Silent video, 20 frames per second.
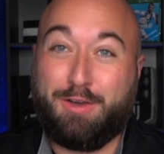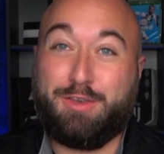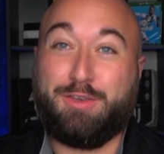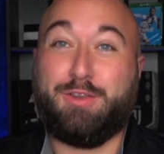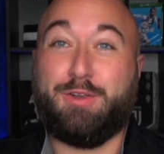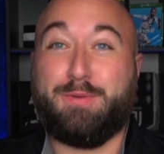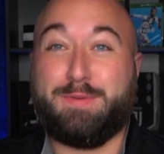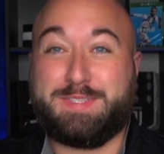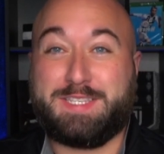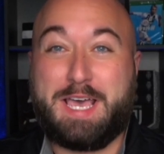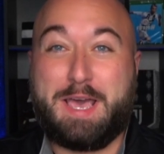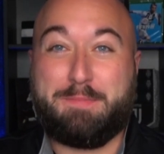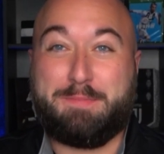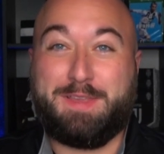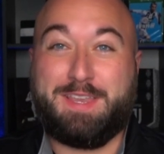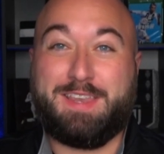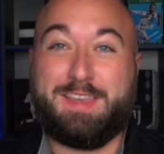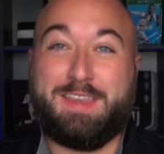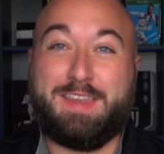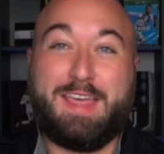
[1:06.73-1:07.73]
You know what's
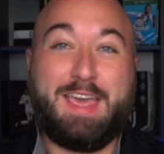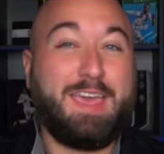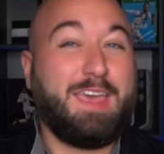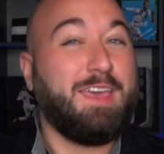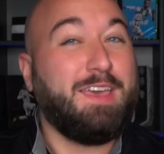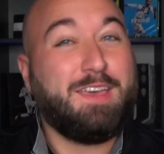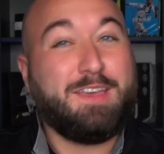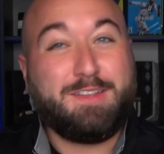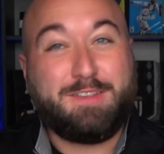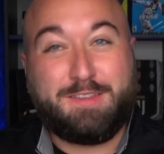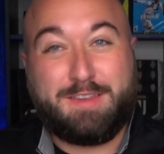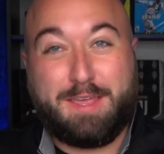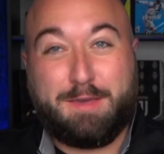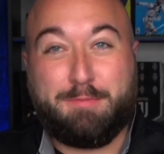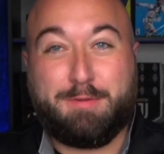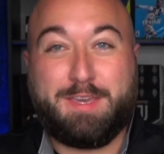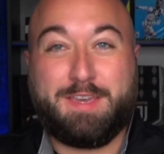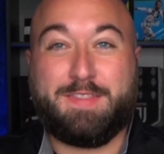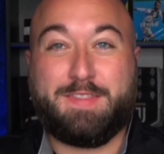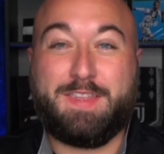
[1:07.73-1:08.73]
happening today. Today,
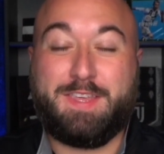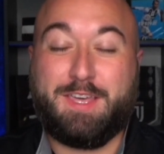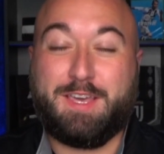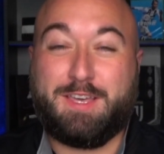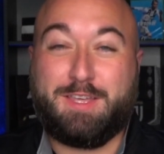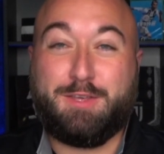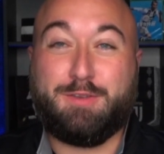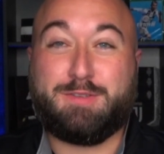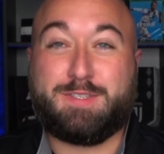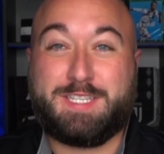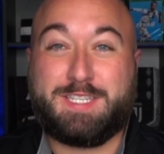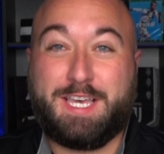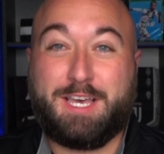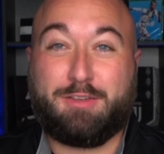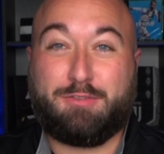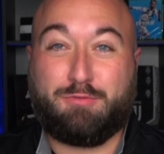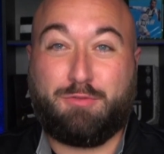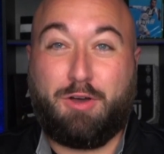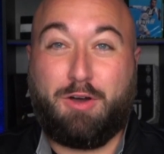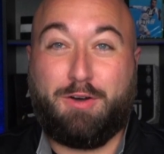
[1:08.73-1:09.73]
we get the
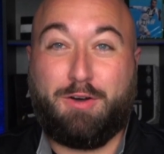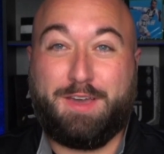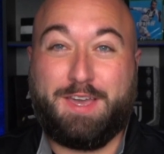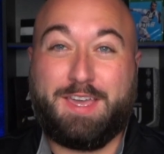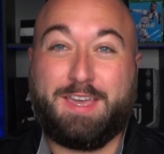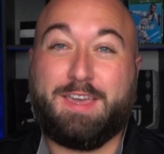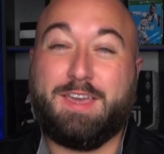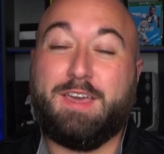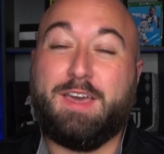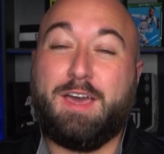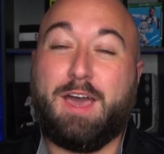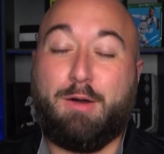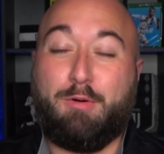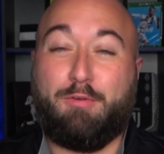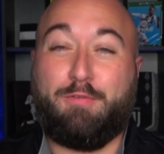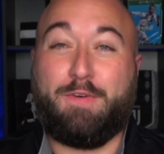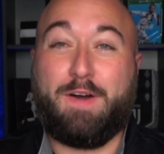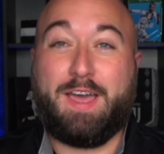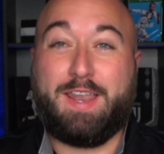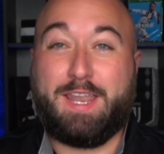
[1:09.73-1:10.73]
UCL drawing. We'll
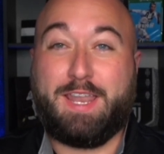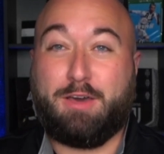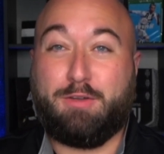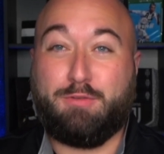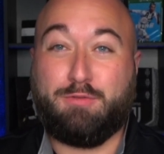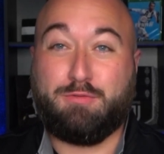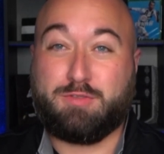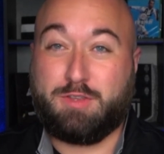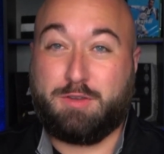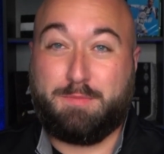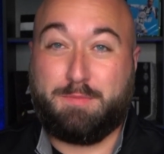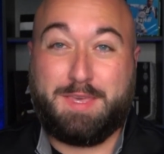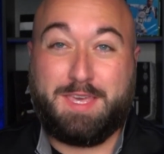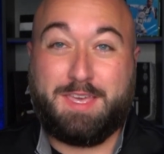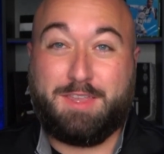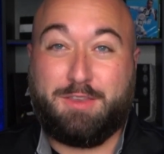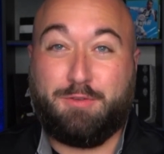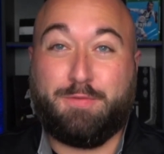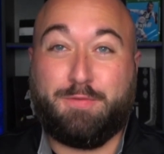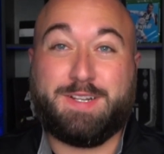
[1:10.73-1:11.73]
find out who's going to be
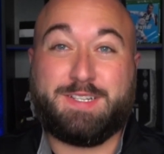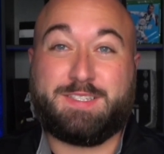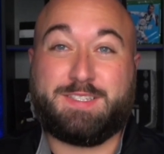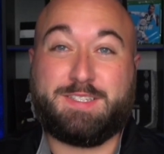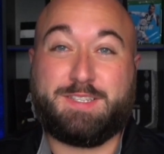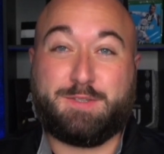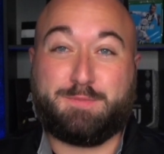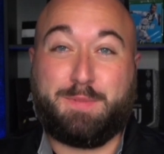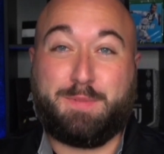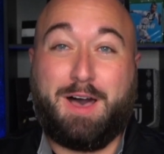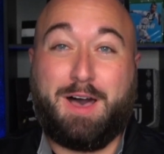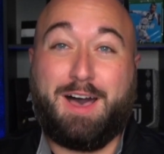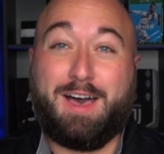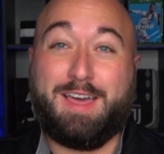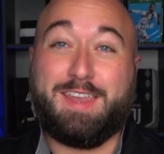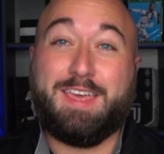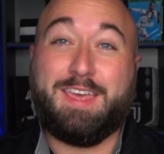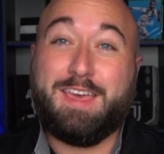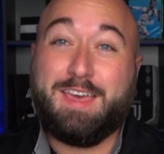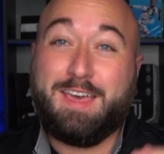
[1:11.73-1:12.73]
in Juventus's
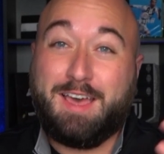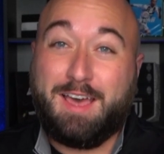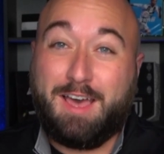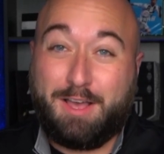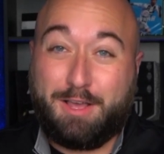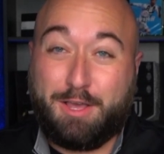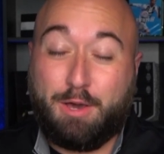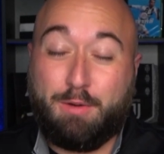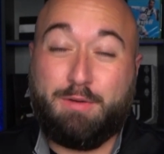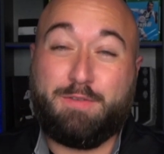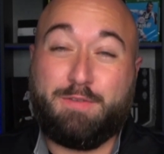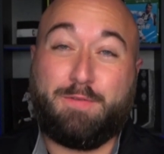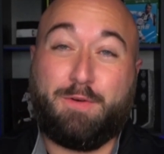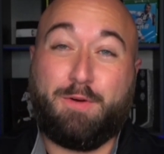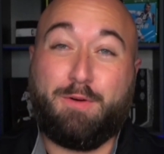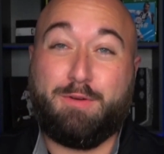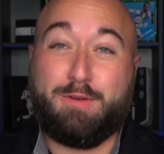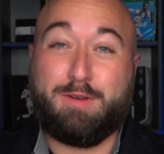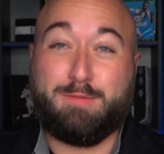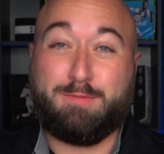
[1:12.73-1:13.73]
pod going
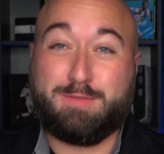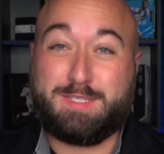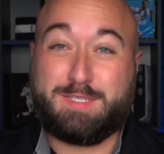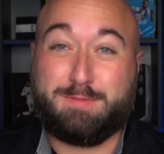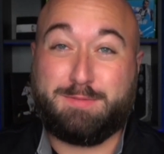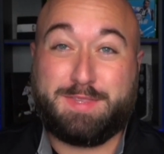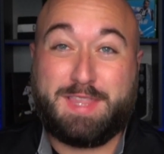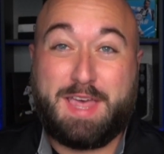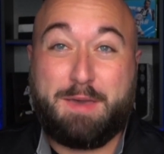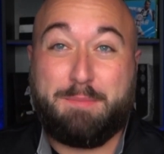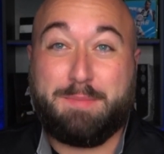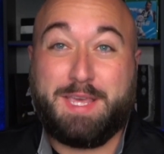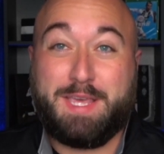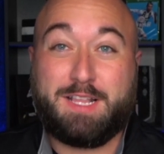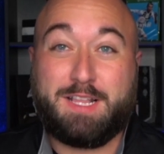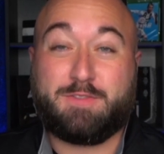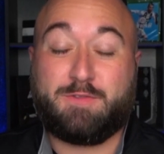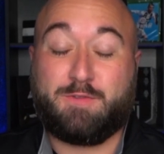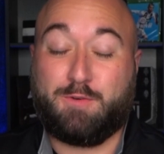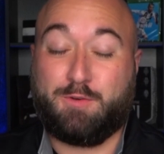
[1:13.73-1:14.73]
forward, and we'll see what that
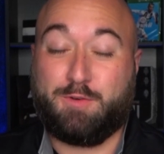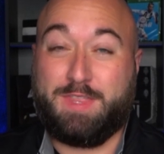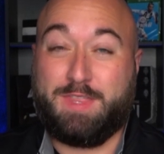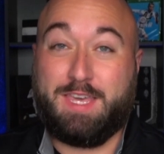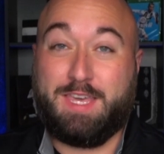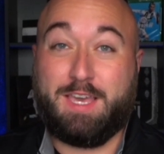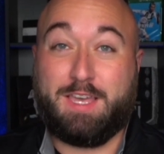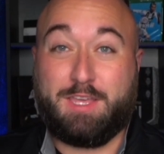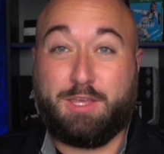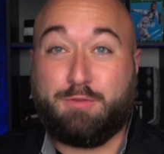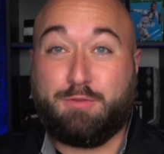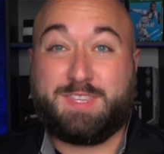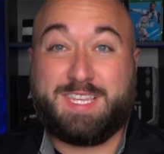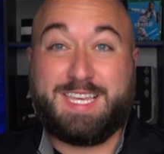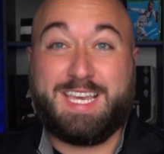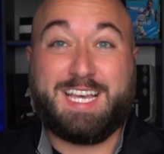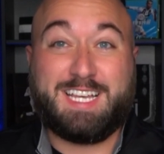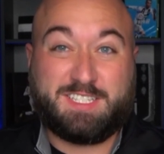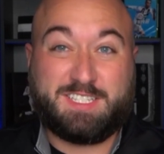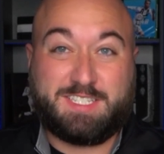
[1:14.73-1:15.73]
means for the
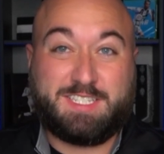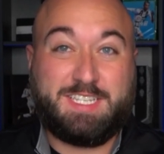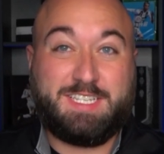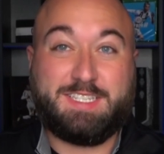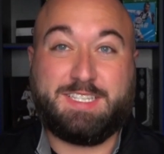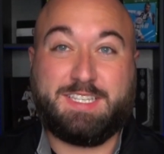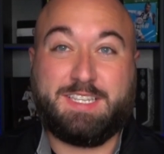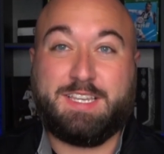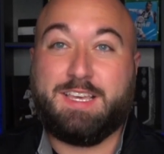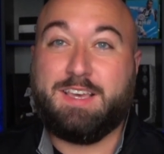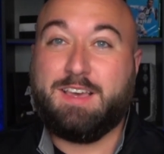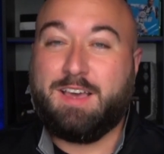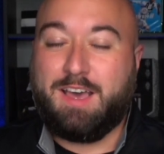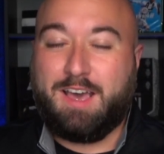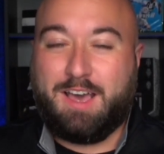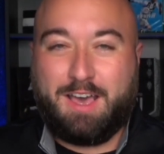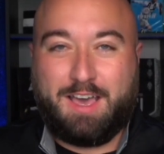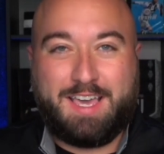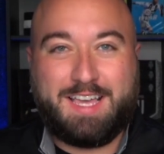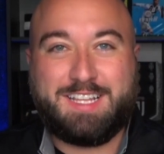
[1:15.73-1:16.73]
UCL season
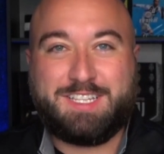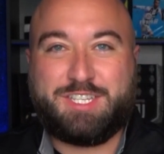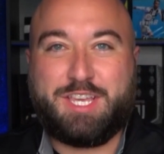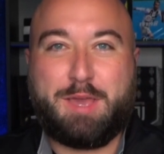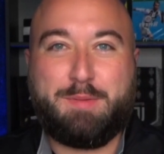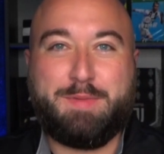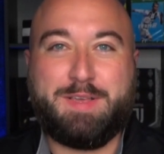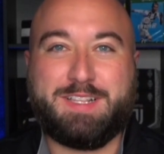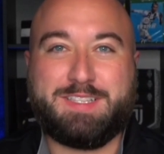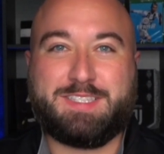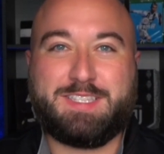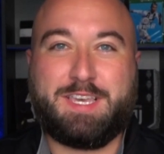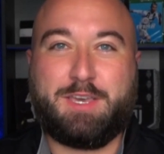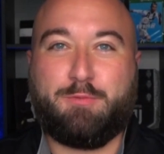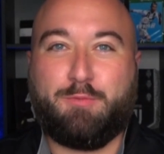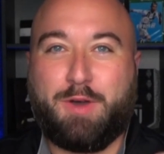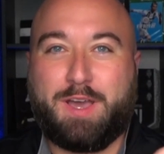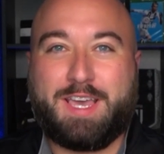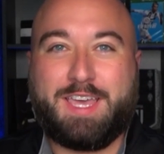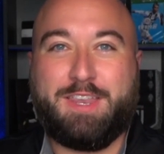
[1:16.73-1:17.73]
in Champions League.
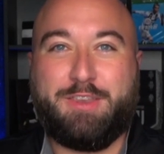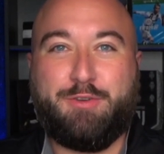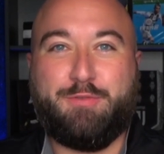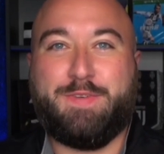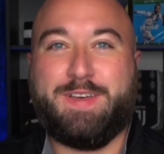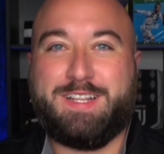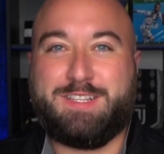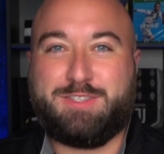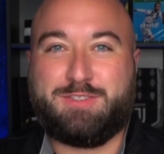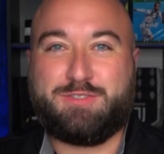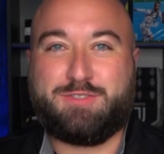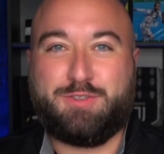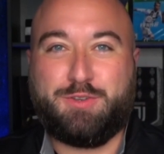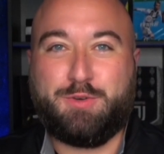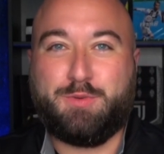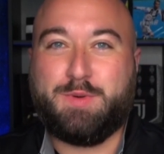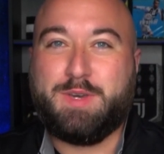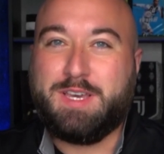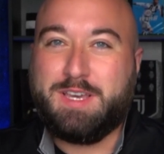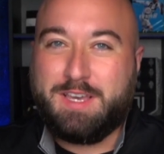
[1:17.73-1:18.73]
What can Juventus
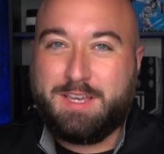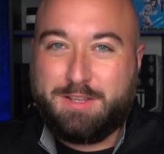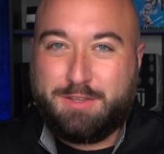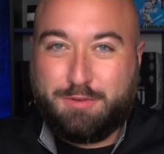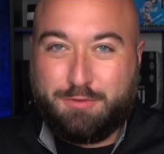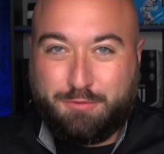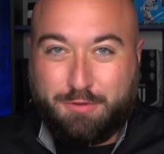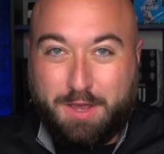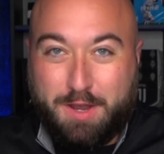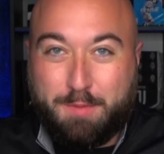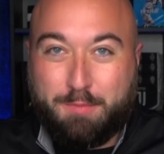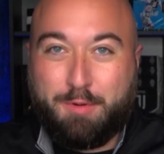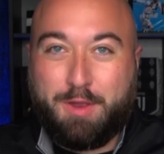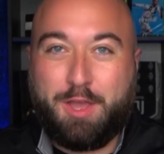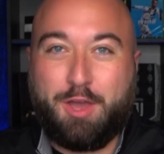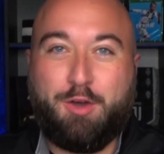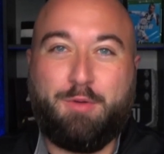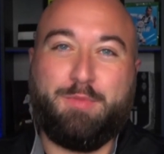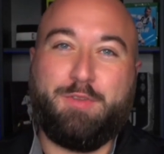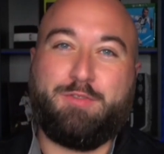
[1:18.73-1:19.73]
do to try to bring
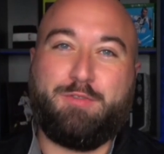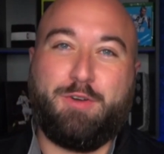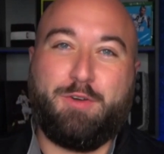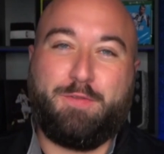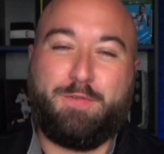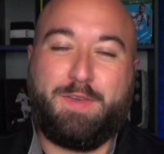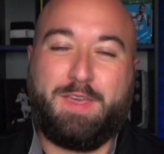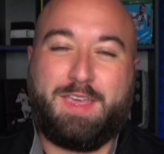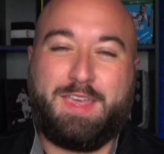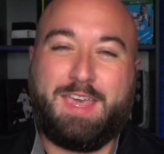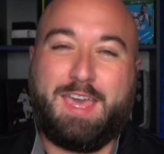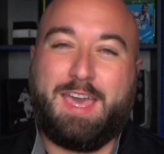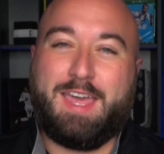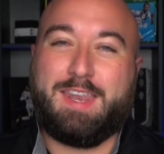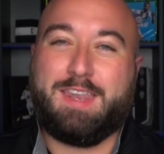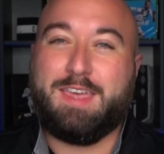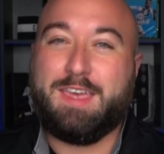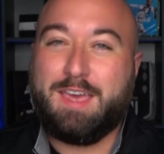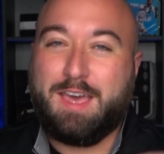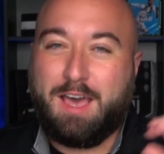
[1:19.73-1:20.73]
home the trophy
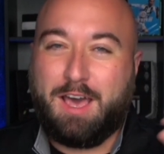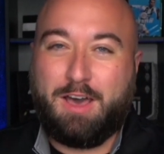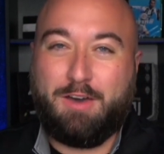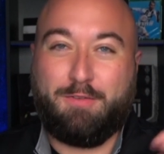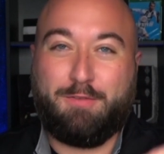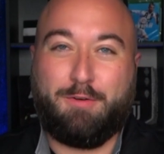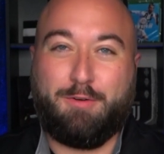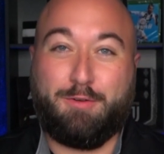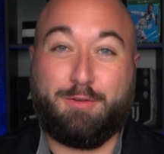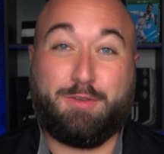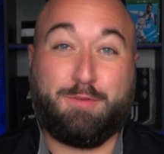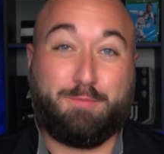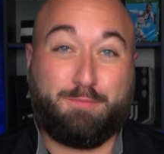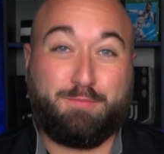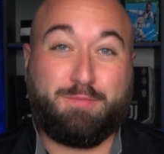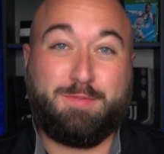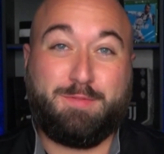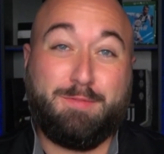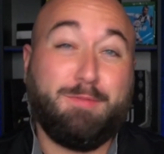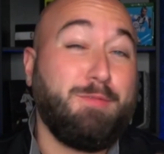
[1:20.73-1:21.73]
again?
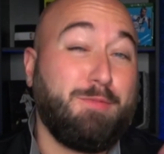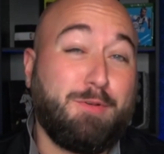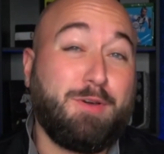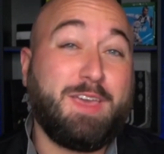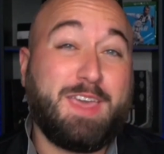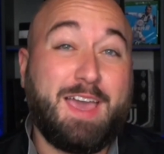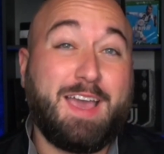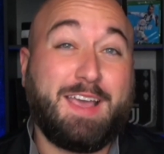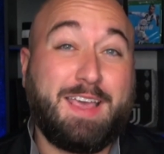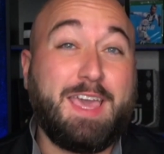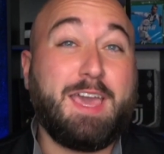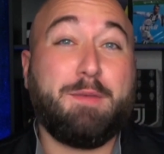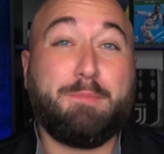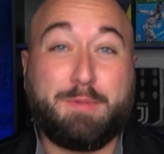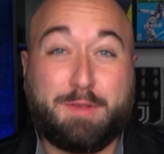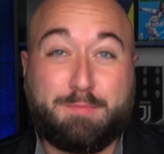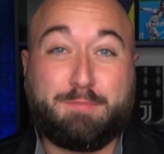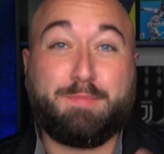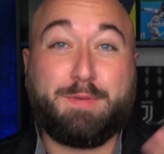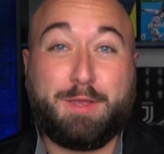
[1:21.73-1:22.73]
Again,
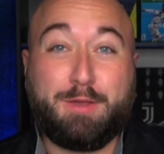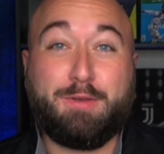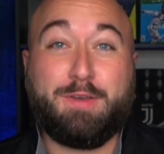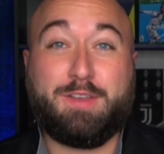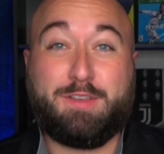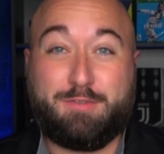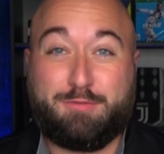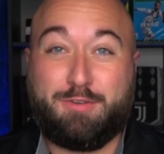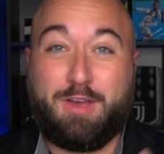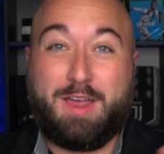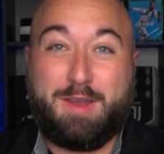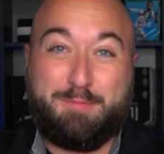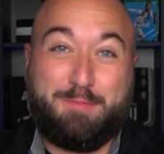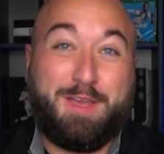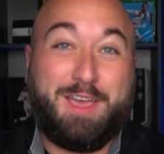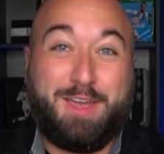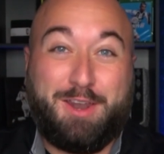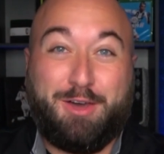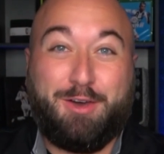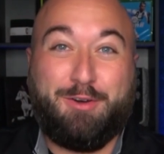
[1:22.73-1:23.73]
but period, to try to
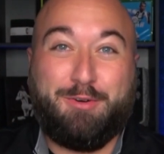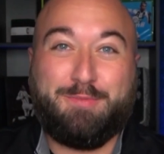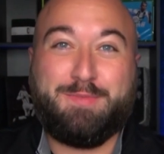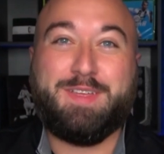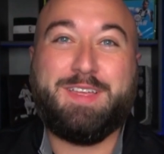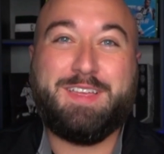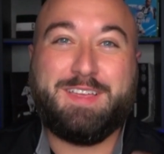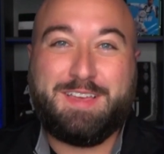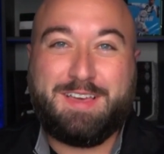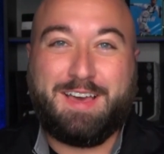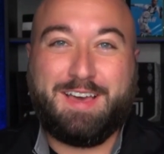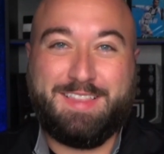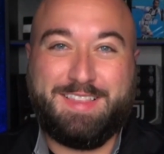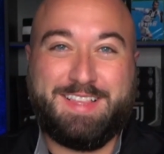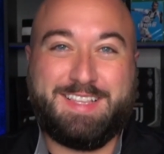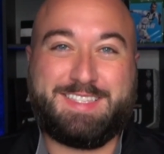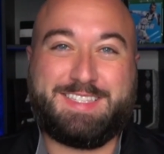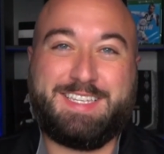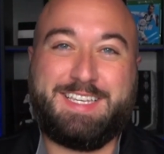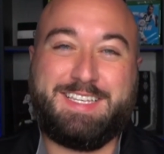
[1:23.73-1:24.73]
bring it home
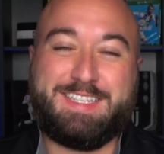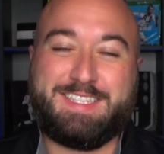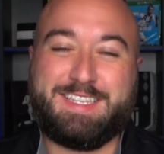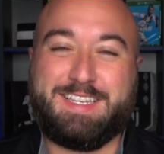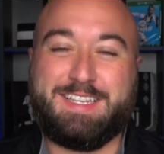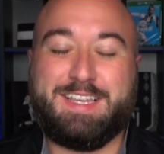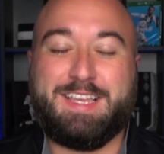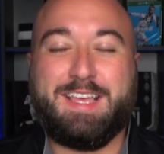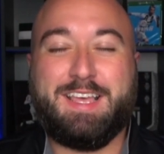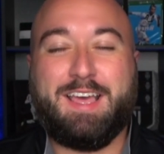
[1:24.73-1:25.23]
this season.